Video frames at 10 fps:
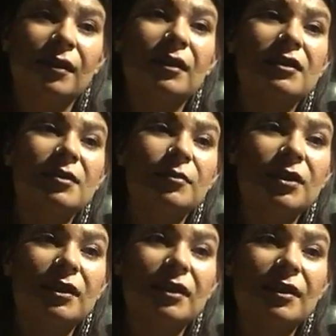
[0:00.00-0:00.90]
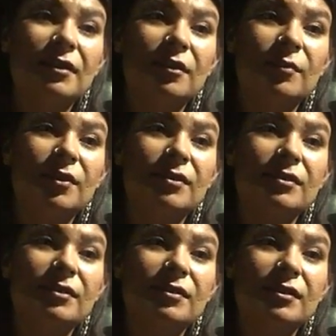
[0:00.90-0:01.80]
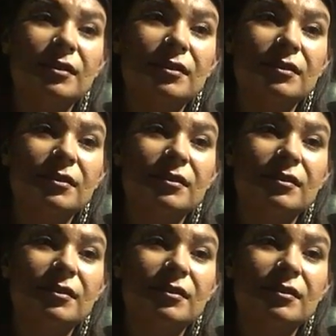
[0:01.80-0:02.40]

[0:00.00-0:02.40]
Because I'm looking at the numbers 609-1.